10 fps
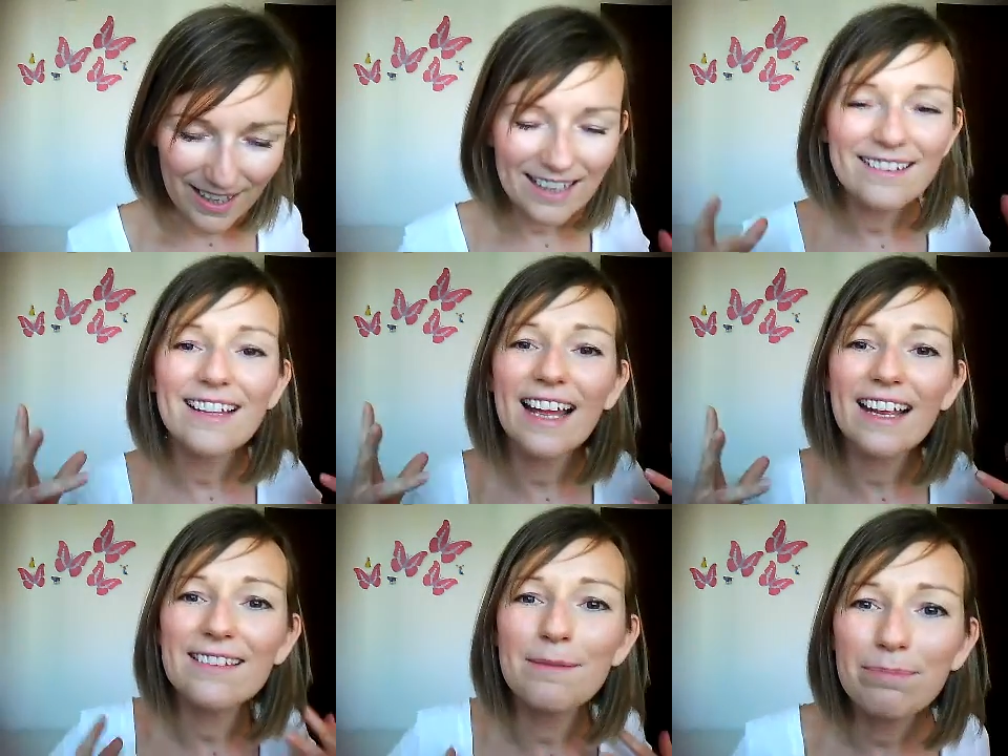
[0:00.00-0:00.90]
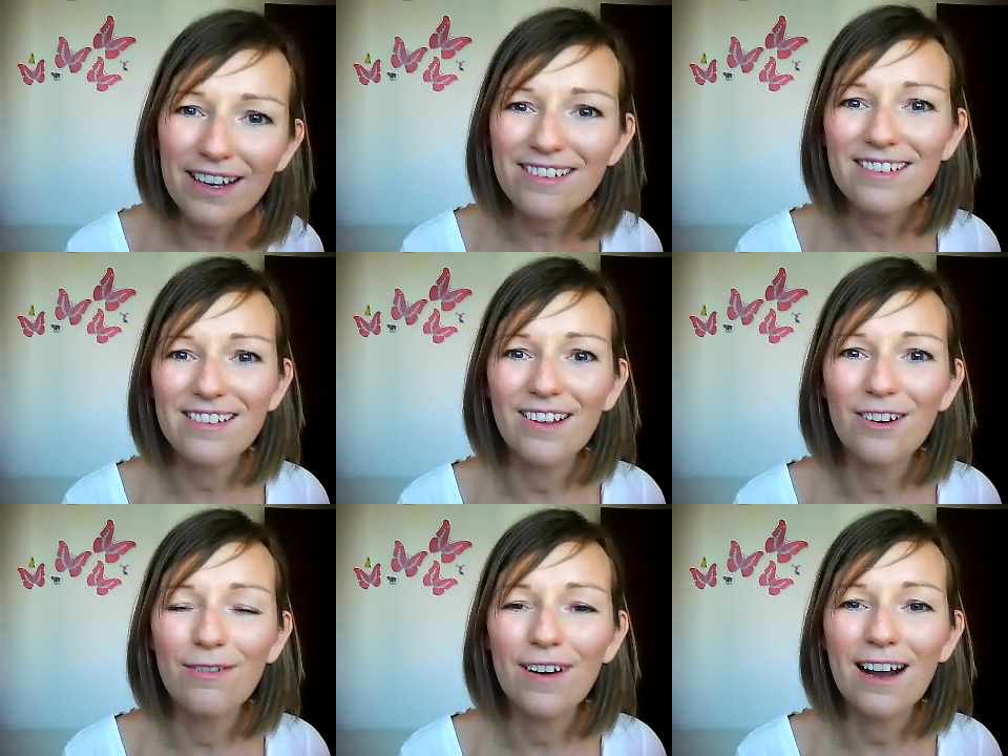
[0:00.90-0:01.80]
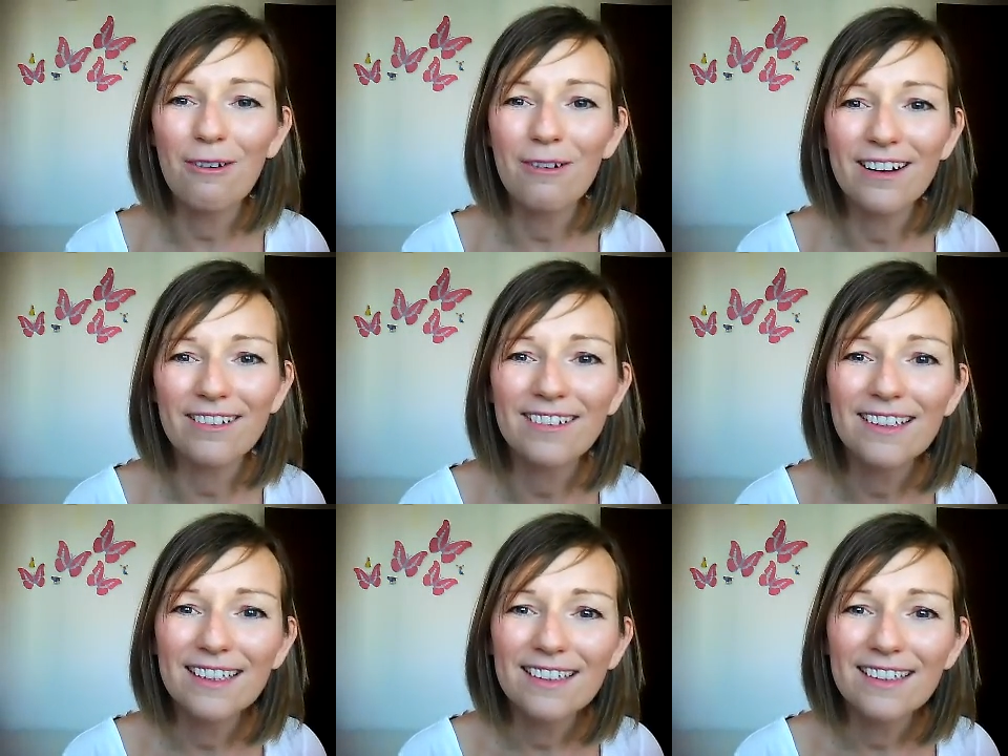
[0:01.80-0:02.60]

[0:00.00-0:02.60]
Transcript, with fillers: it's the expression of our